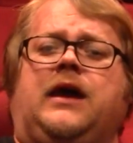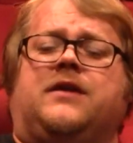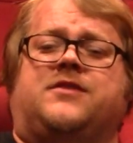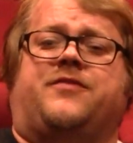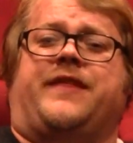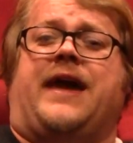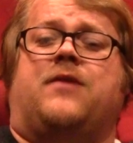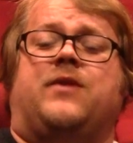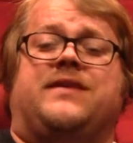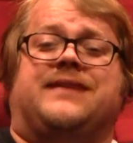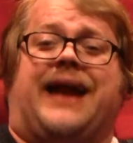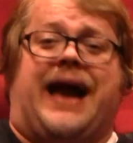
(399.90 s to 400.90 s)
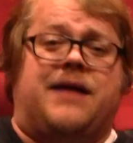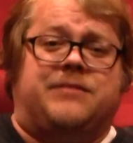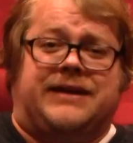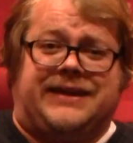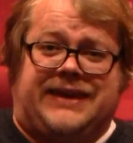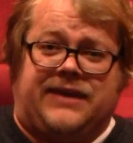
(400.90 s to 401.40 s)
So for that reason, I'm
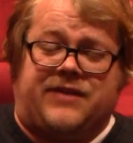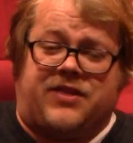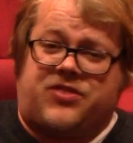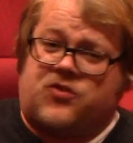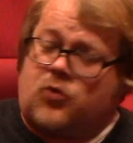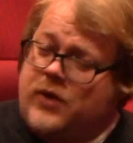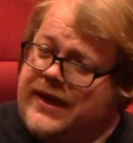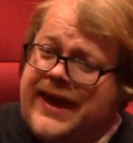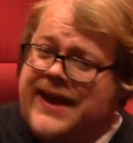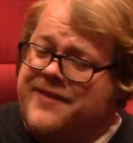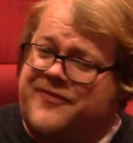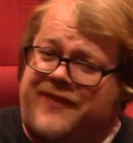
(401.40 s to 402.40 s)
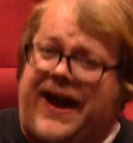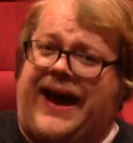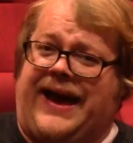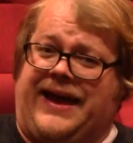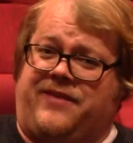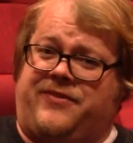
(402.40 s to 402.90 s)
going to give it 3 out of
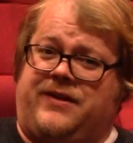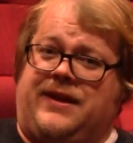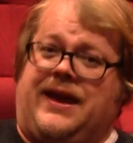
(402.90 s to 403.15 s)
5.